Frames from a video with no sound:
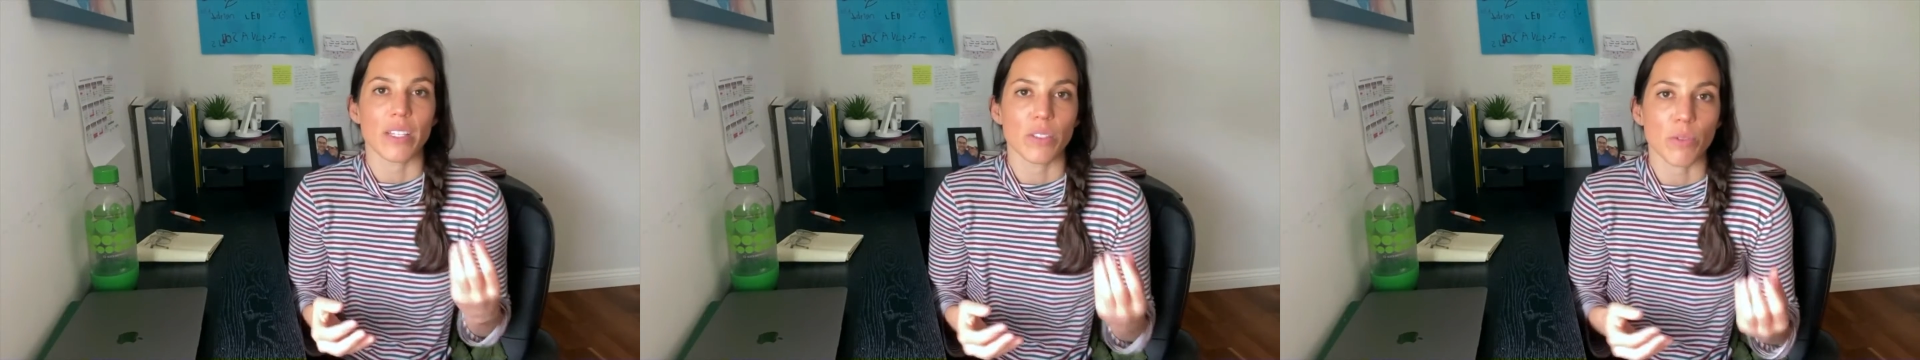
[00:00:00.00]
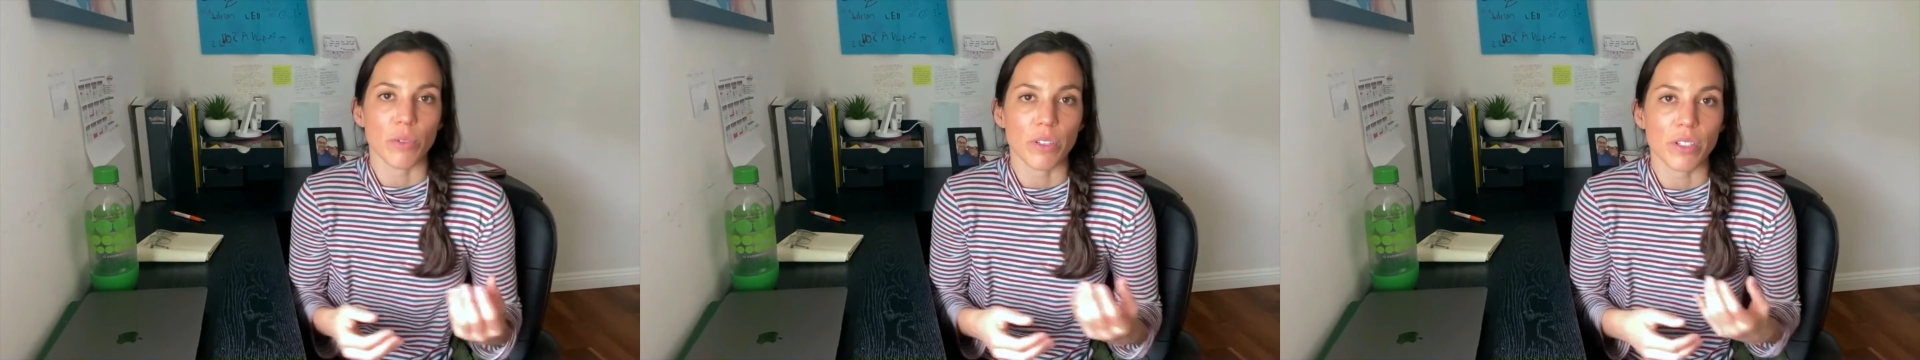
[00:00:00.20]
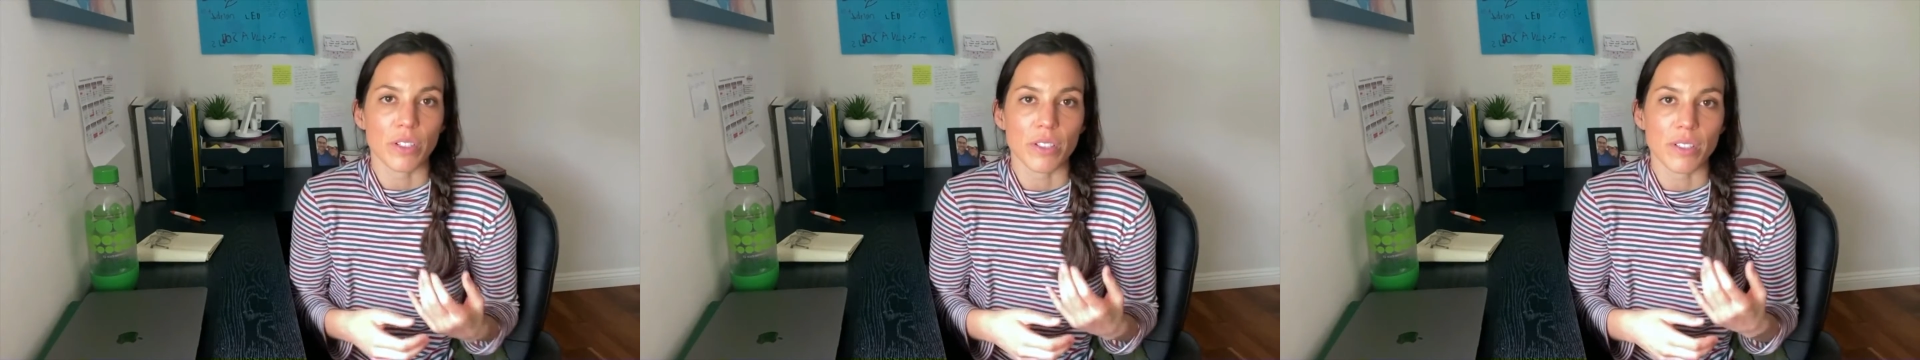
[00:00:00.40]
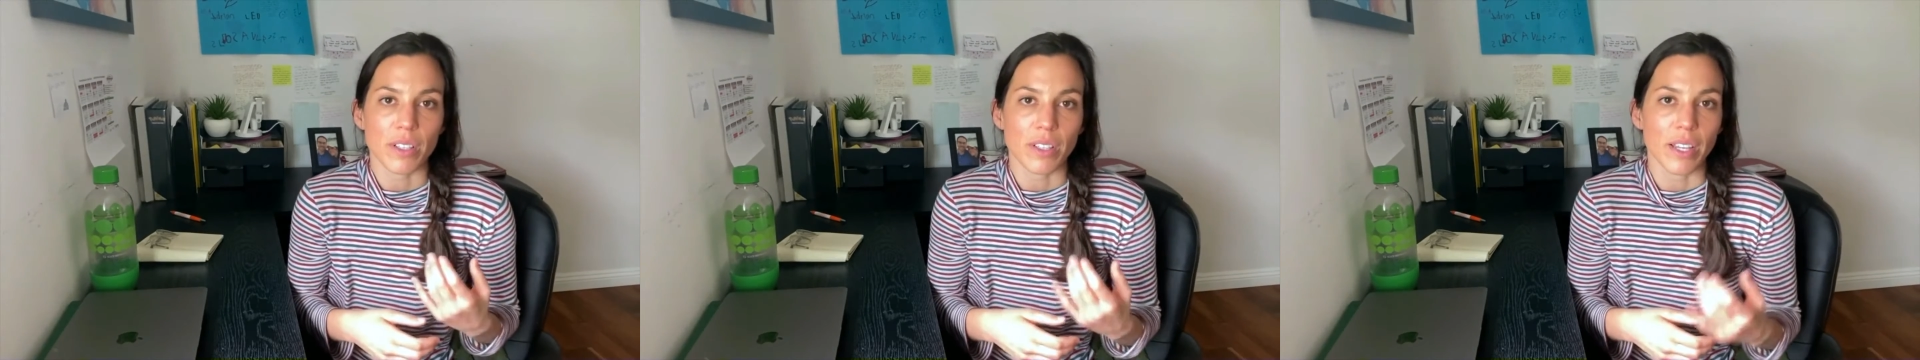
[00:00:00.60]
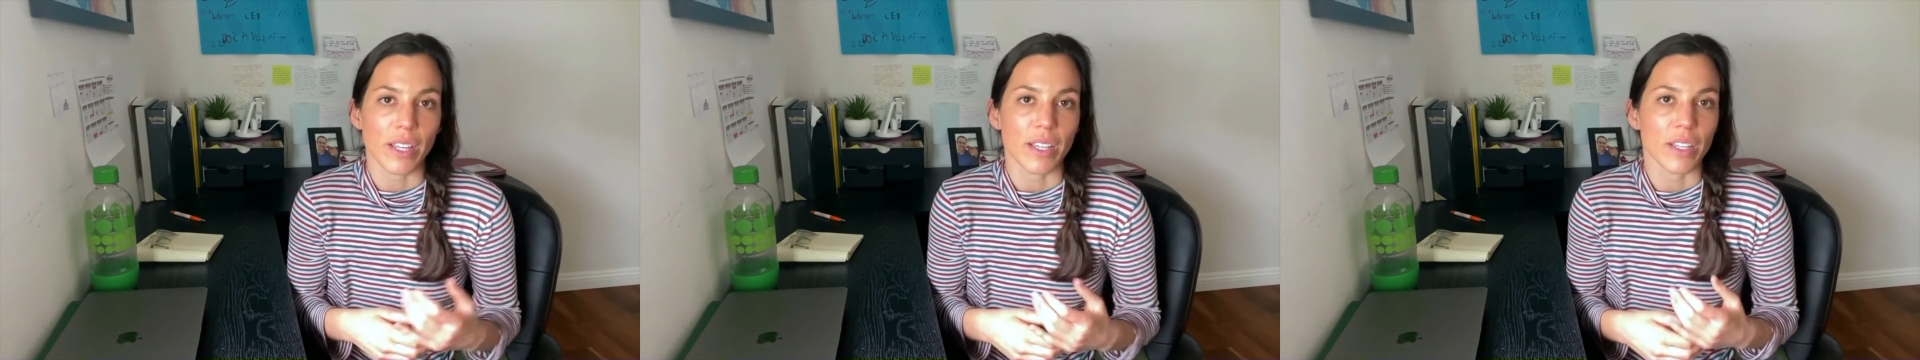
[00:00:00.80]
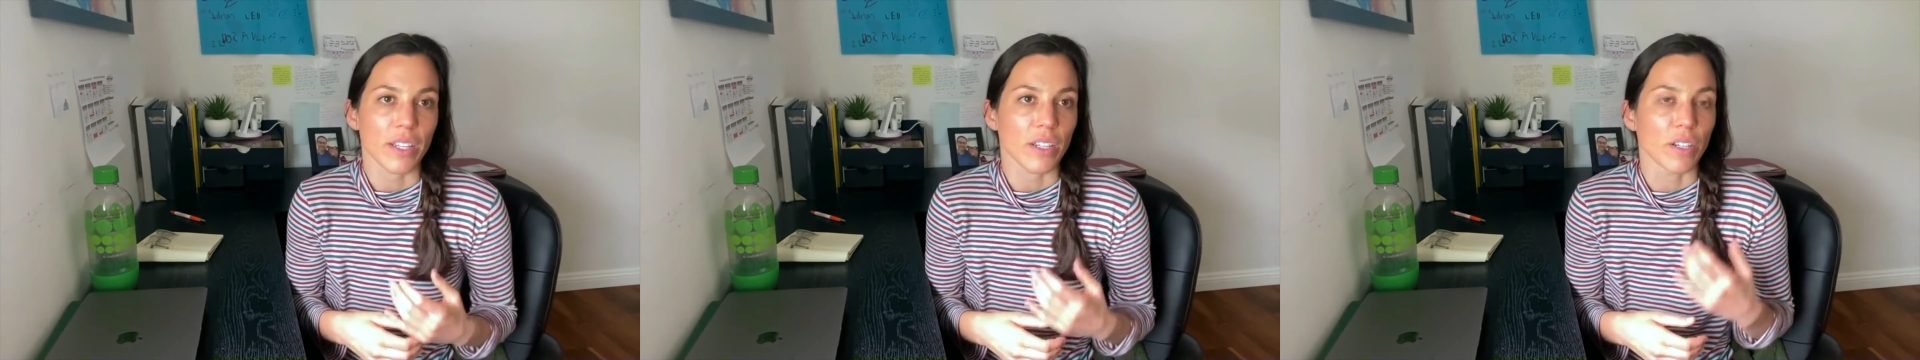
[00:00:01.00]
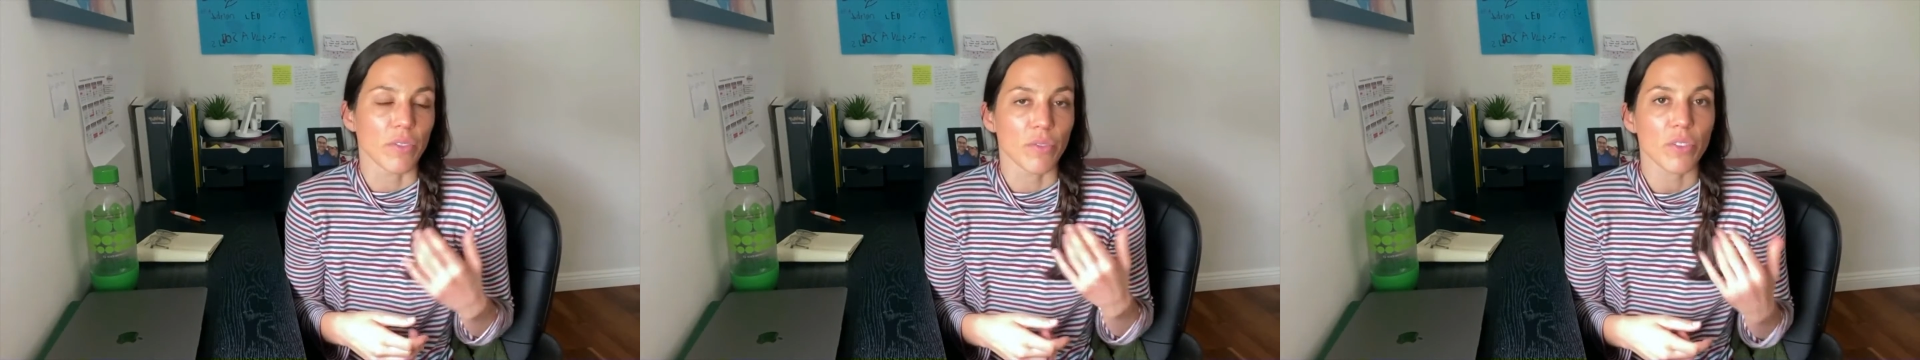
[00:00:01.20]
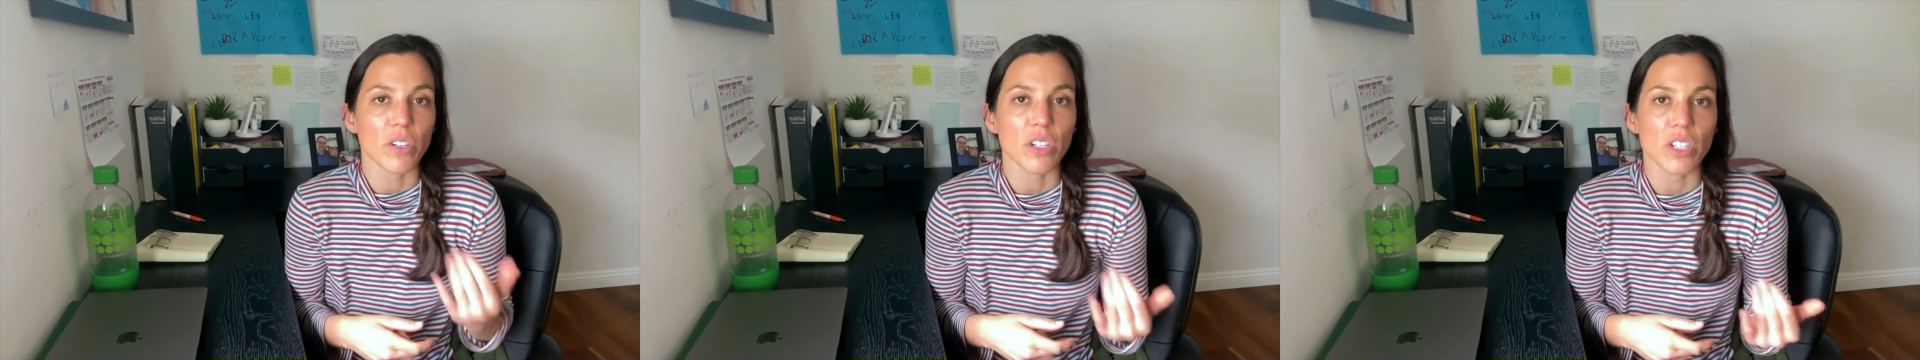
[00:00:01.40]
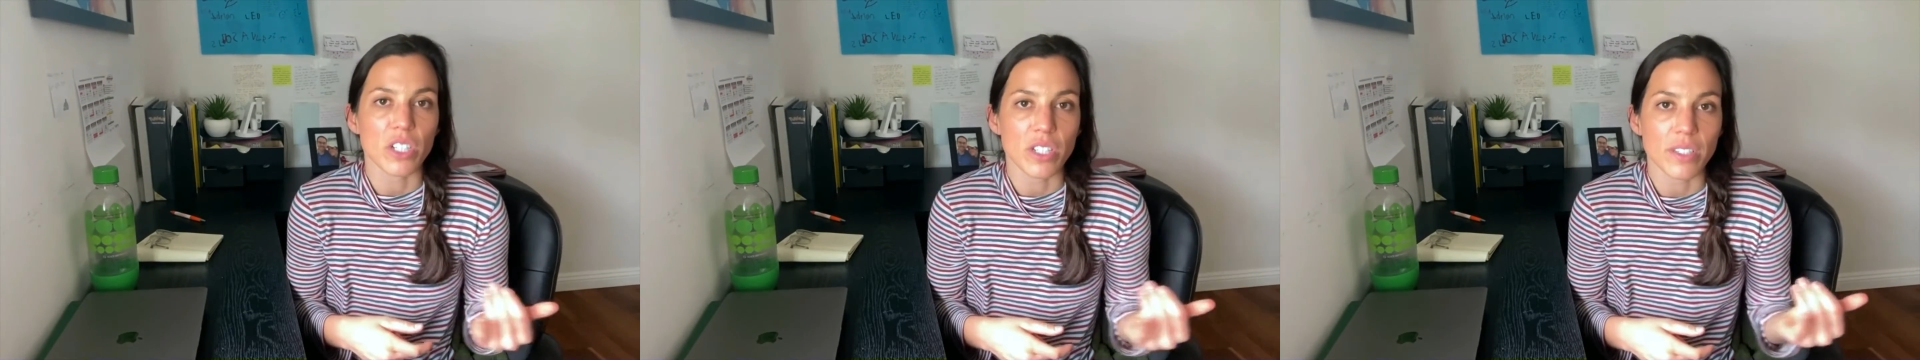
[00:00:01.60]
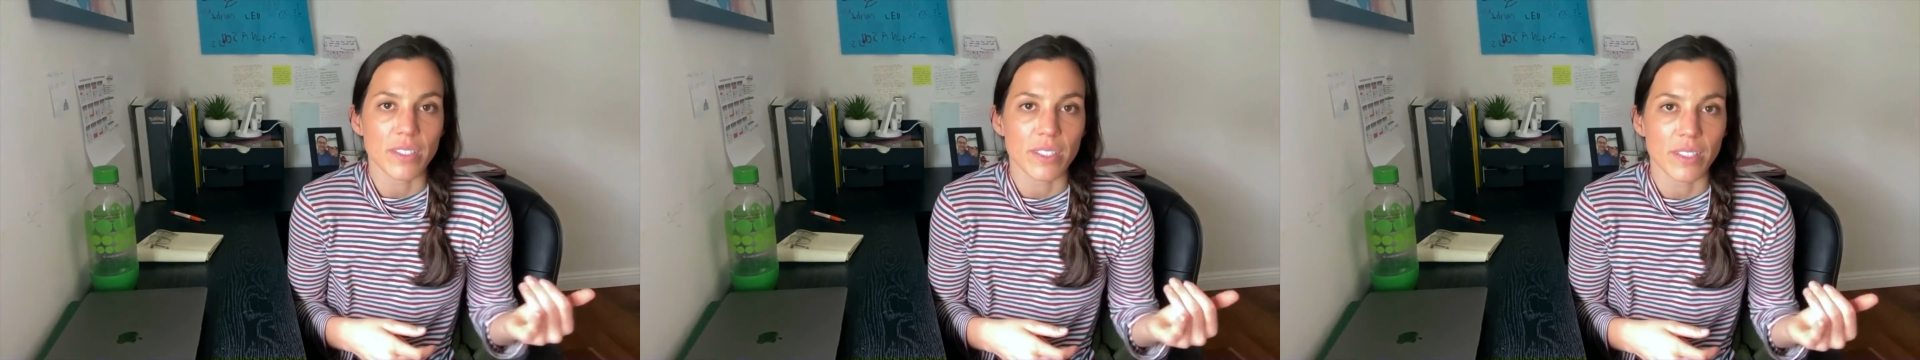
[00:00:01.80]
disorders like
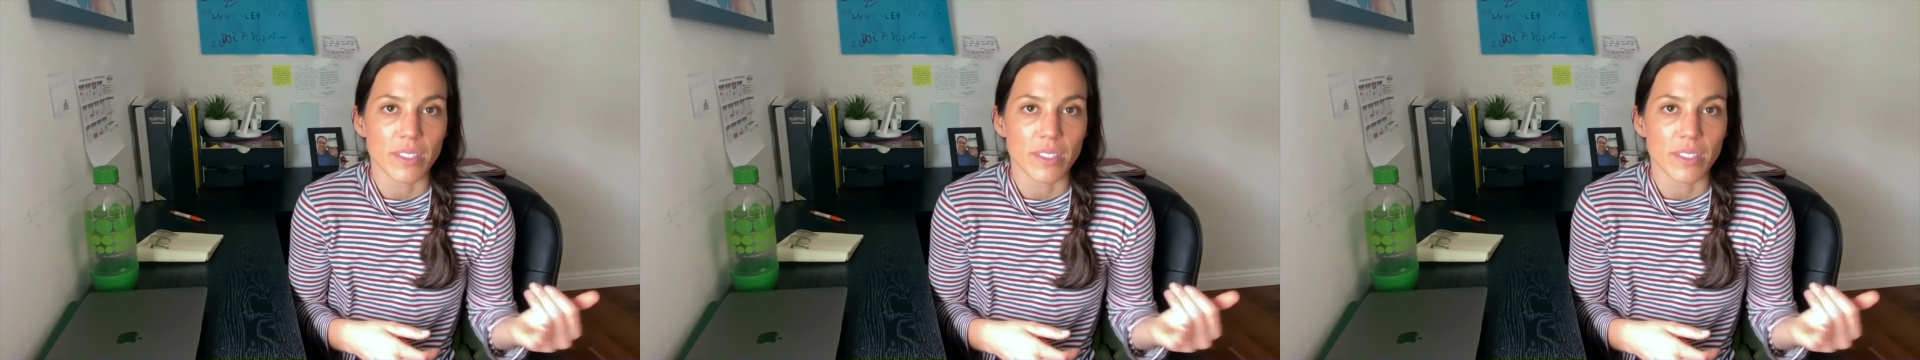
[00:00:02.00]
convergence